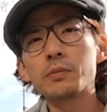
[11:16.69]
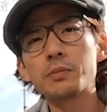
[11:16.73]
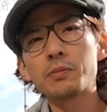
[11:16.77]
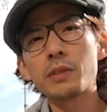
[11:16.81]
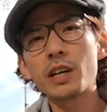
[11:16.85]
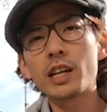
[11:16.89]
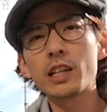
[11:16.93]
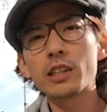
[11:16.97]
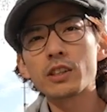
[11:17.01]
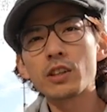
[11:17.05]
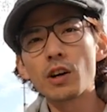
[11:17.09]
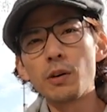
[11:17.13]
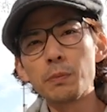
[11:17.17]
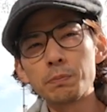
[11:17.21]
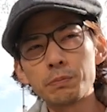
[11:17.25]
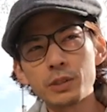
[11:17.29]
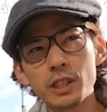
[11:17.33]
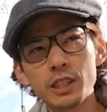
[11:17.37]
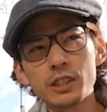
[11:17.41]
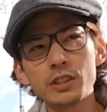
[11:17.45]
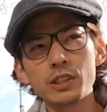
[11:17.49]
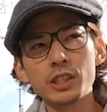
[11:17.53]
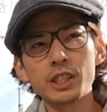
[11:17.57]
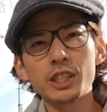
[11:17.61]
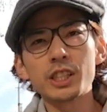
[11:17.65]
very
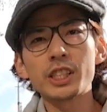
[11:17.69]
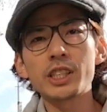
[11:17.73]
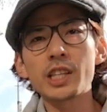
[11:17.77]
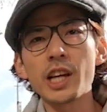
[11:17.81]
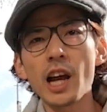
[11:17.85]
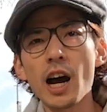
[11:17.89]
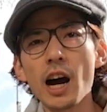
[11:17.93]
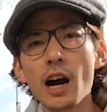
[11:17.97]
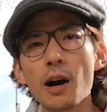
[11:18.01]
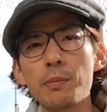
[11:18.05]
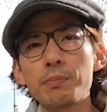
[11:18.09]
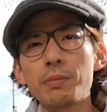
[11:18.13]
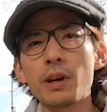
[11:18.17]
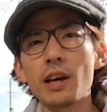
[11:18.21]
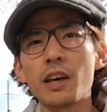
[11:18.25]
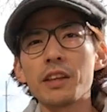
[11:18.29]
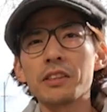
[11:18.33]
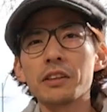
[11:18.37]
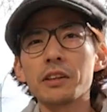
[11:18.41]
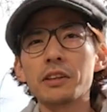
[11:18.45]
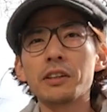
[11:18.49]
completely sharp and,